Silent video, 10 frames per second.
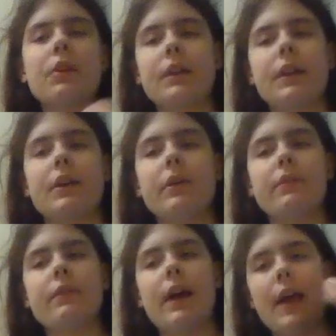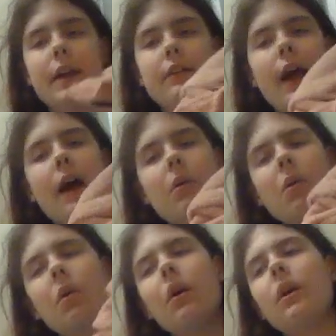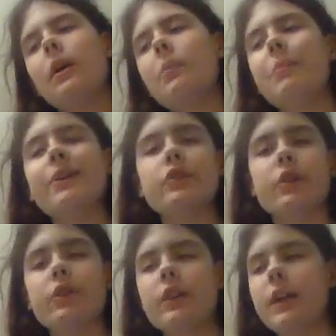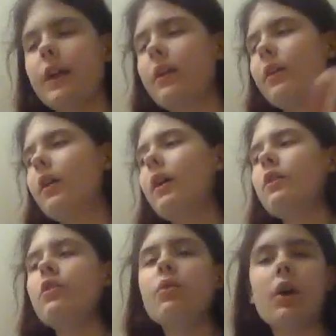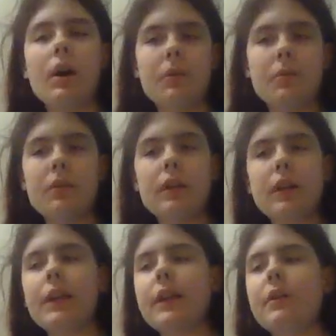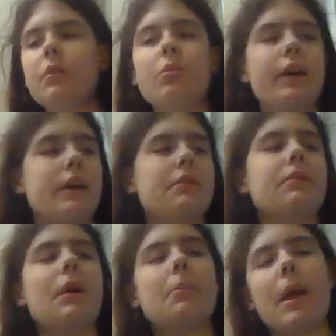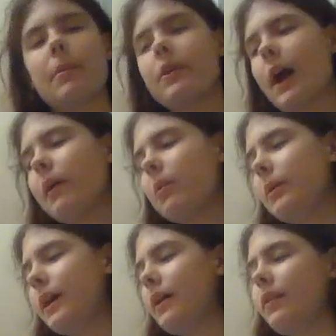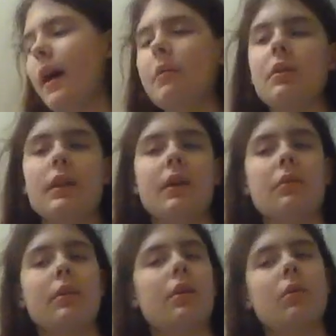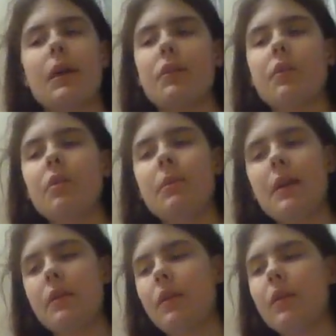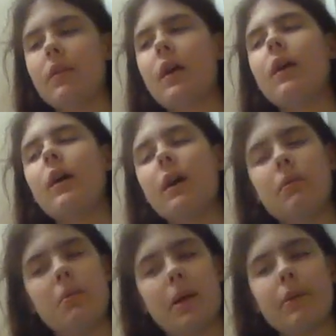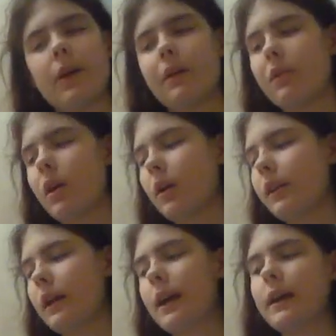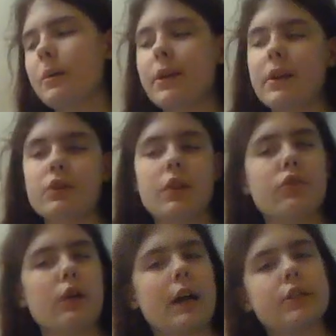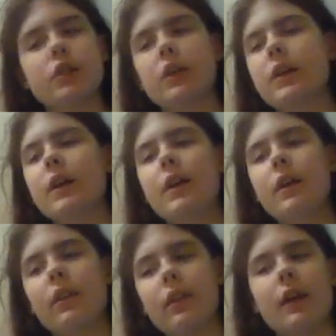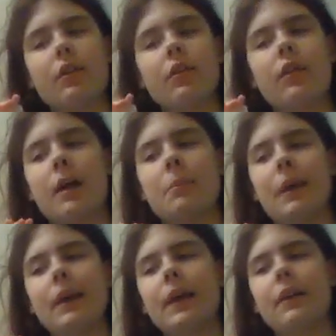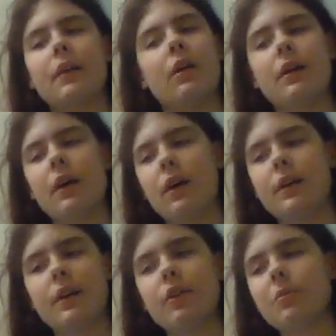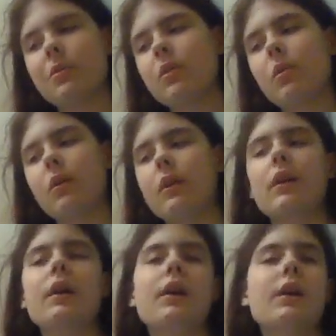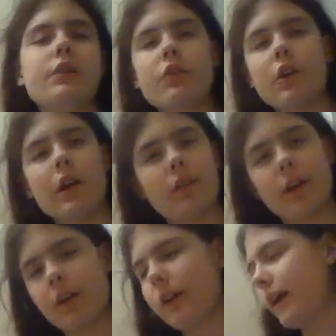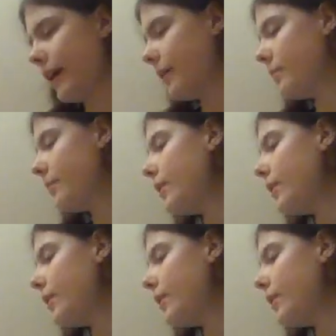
clean it with a towel, make sure it's clean. Do not clean it with paper towel because that will leave little residue pieces of the paper towel on there and could potentially scratch this and make it unusable or just not sanitary.